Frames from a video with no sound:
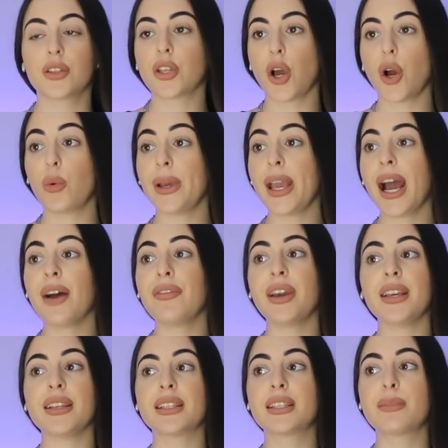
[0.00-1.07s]
So we have
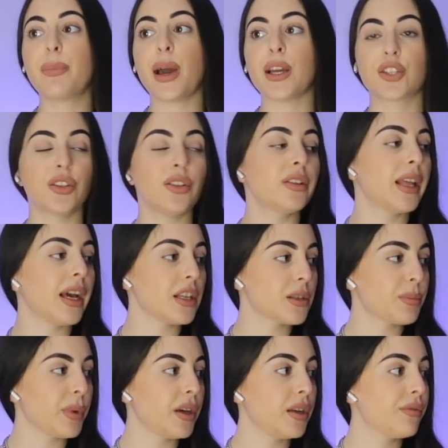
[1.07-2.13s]
a special
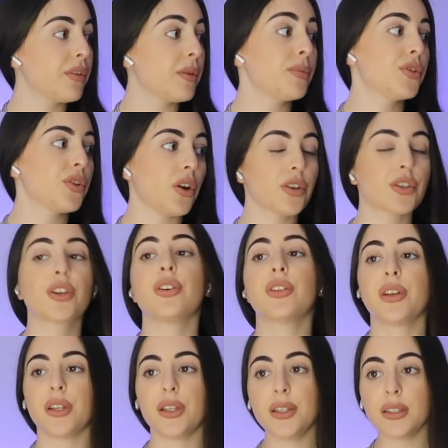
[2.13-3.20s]
announcement from Josh
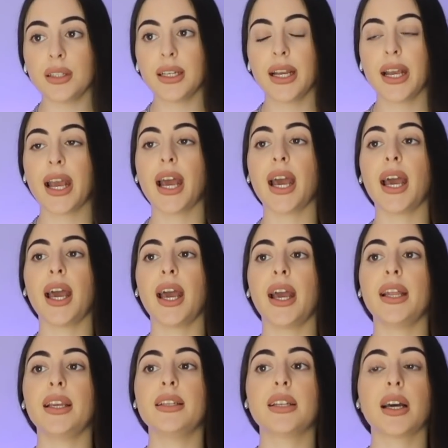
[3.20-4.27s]
Cullen.
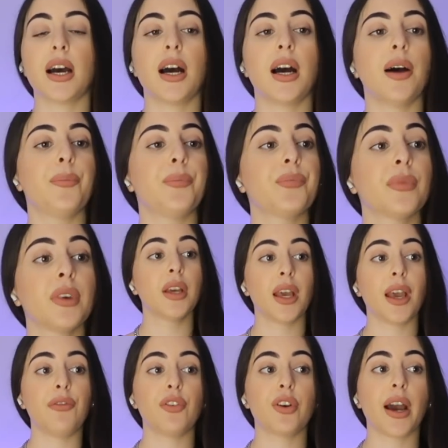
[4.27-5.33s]
And
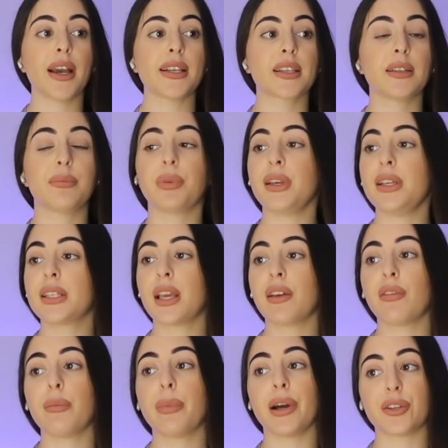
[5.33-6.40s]
if you guys could please
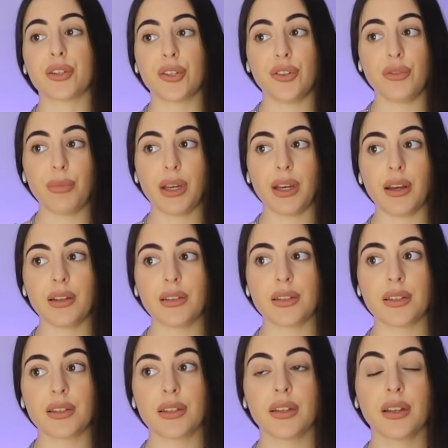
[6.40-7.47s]
give him about 2
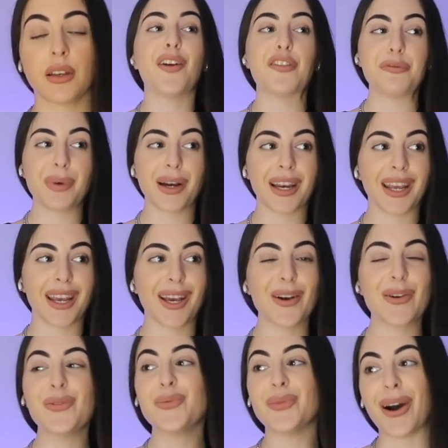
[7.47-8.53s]
minutes.
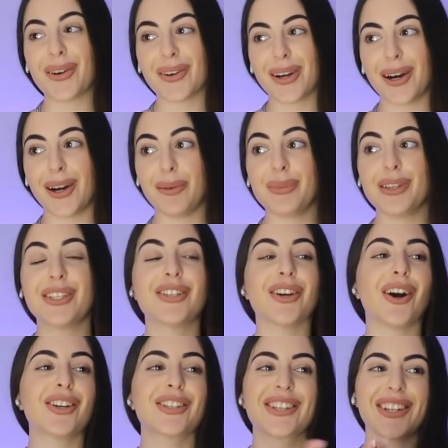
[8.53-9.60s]
Everybody, welcome
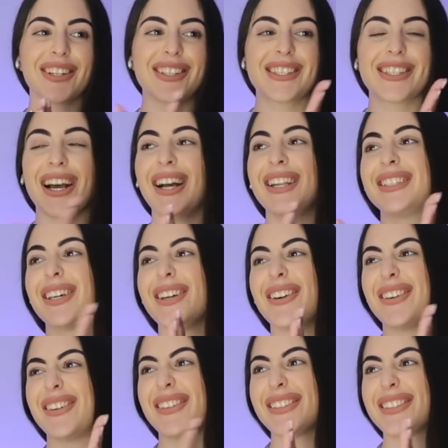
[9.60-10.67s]
Josh Cullen
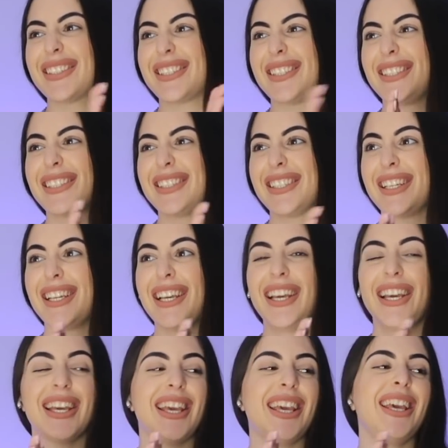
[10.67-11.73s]
Santos.
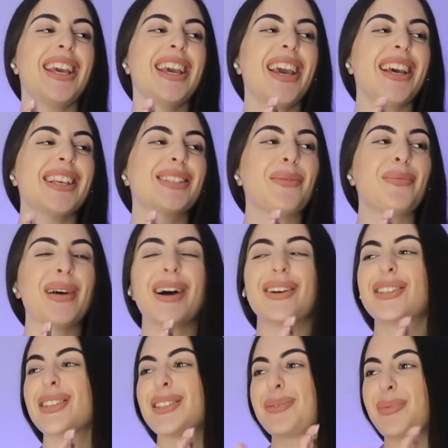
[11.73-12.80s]
He is
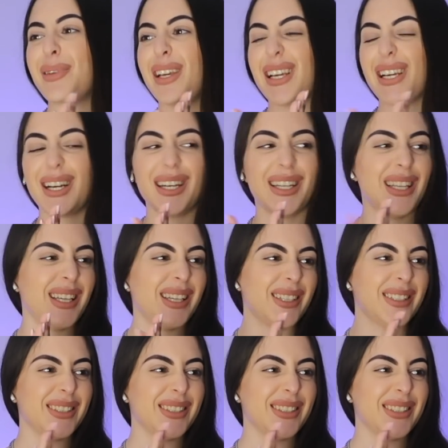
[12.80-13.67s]
about to speak, honey.